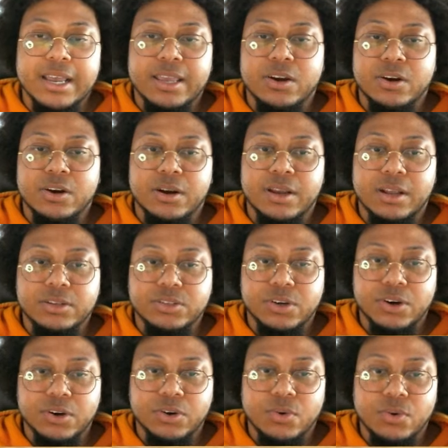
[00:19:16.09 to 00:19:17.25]
here, I'll
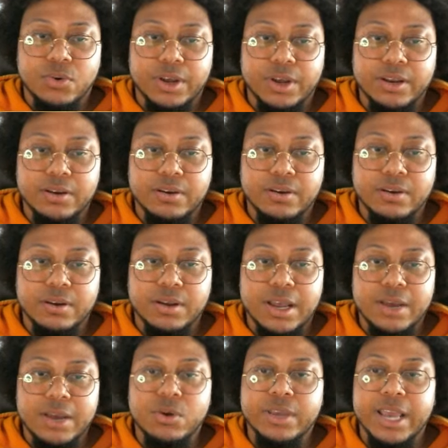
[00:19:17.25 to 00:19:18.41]
turn on,
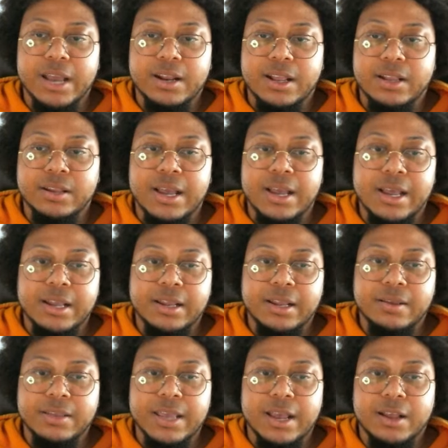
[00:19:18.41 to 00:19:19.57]
well yeah, I'll
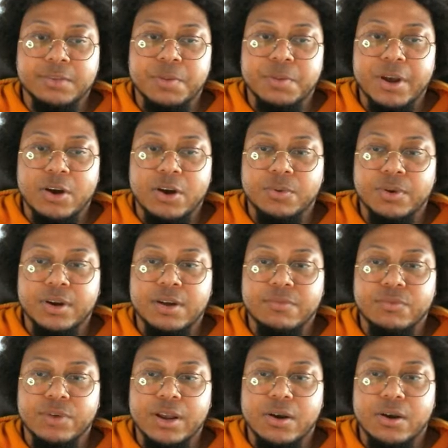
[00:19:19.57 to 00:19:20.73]
put power
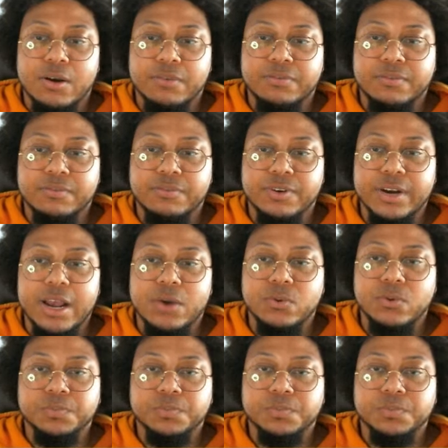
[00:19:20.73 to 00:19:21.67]
recovery off for now.